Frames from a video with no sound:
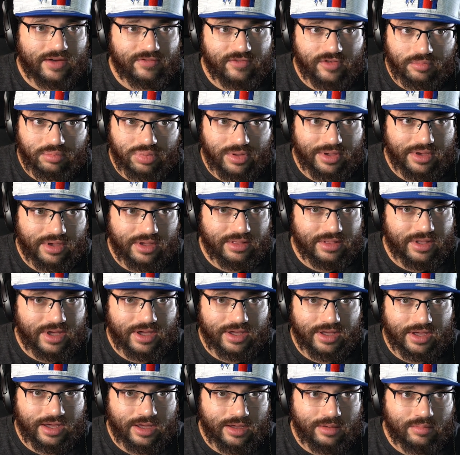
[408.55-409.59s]
After playing
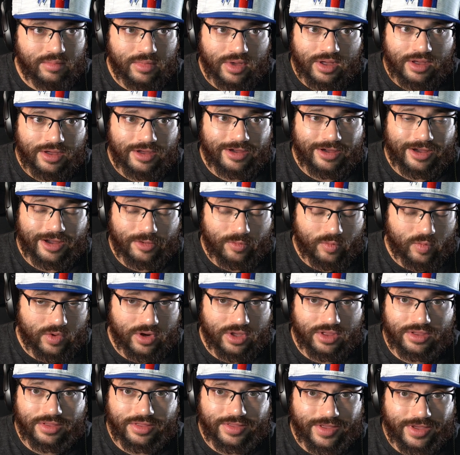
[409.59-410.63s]
that game, I
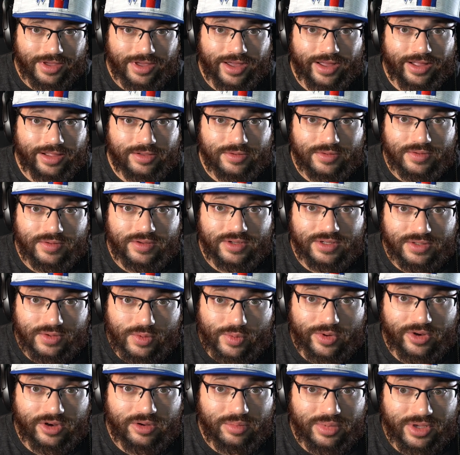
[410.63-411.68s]
really think Halo
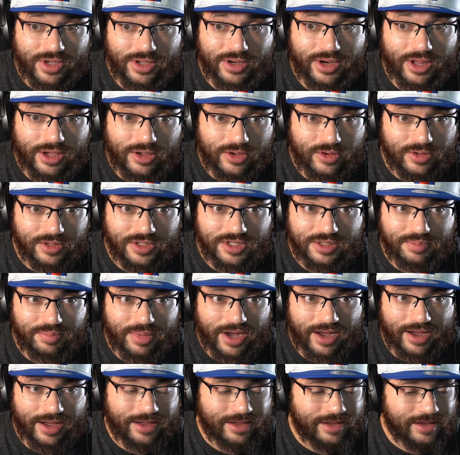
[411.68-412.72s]
is going to be in a good
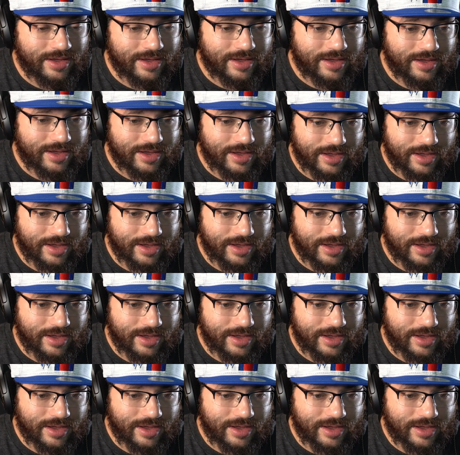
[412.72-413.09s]
spot.